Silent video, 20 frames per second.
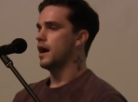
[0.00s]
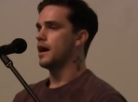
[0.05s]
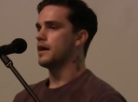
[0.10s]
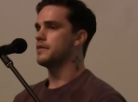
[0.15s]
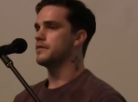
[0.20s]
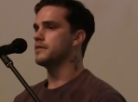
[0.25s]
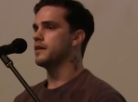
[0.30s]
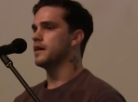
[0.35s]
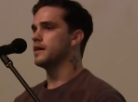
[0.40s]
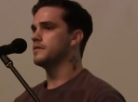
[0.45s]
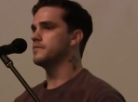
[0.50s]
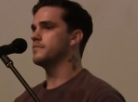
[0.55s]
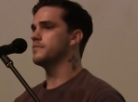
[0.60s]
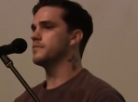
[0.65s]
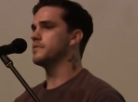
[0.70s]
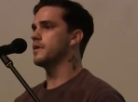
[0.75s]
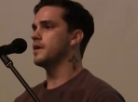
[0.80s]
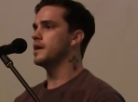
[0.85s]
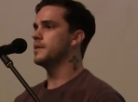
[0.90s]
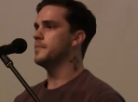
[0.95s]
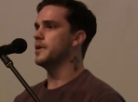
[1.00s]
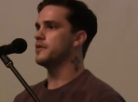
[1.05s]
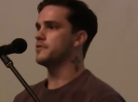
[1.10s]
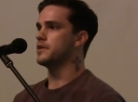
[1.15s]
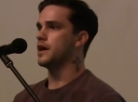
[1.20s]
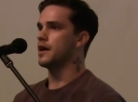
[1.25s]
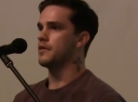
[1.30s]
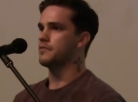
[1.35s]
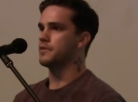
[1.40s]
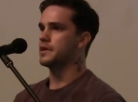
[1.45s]
I, I thought about
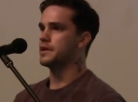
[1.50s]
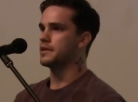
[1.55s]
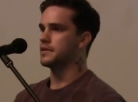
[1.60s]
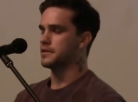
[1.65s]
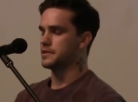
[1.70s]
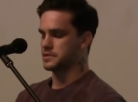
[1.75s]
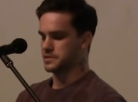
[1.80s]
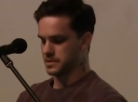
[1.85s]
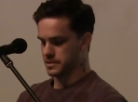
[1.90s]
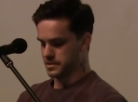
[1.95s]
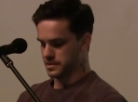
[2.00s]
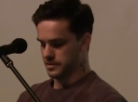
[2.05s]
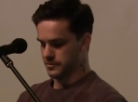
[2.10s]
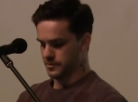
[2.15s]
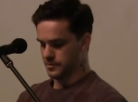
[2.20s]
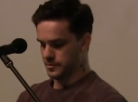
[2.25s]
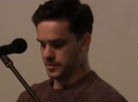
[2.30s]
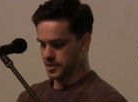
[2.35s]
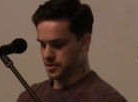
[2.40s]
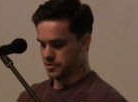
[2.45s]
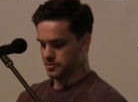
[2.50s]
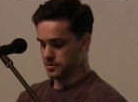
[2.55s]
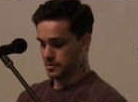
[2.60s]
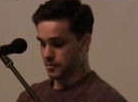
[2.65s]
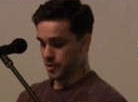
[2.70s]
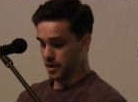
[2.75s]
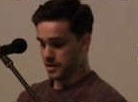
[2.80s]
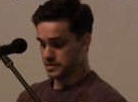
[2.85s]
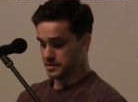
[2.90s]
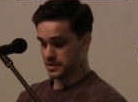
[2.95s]
not reading this because it would be too
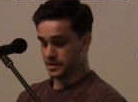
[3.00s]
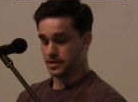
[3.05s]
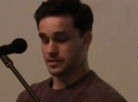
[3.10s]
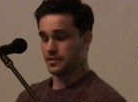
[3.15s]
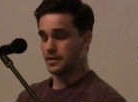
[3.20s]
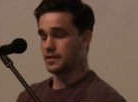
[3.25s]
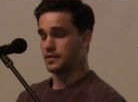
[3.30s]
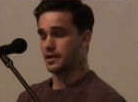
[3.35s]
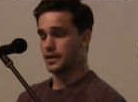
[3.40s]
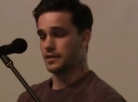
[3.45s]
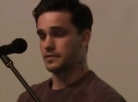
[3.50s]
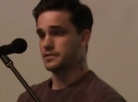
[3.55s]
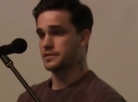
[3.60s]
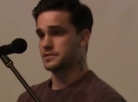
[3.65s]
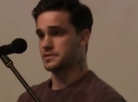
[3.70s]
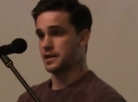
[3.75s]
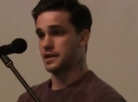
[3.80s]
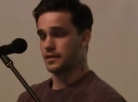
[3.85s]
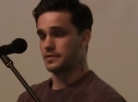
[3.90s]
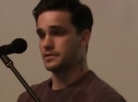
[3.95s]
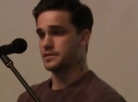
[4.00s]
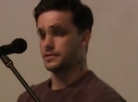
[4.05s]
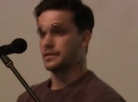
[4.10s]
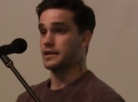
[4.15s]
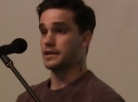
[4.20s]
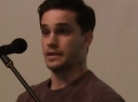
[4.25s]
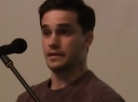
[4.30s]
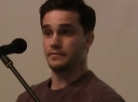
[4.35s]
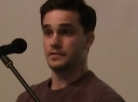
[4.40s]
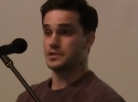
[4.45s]
depressing, and then I decided I
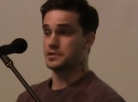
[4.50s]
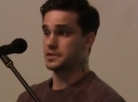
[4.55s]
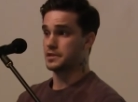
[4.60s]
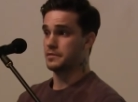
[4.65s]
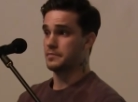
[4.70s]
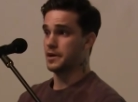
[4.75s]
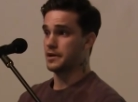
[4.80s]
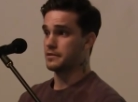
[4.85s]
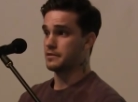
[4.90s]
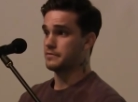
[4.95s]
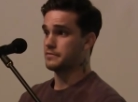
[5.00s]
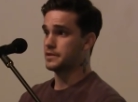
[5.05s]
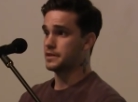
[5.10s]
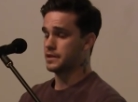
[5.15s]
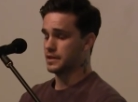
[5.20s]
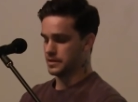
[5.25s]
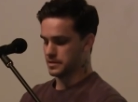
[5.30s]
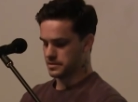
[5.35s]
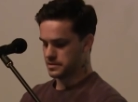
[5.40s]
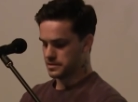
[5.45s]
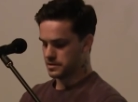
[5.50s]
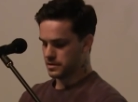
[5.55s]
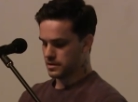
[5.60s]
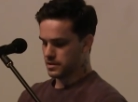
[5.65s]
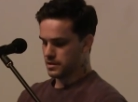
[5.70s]
didn't give a shit about your feelings.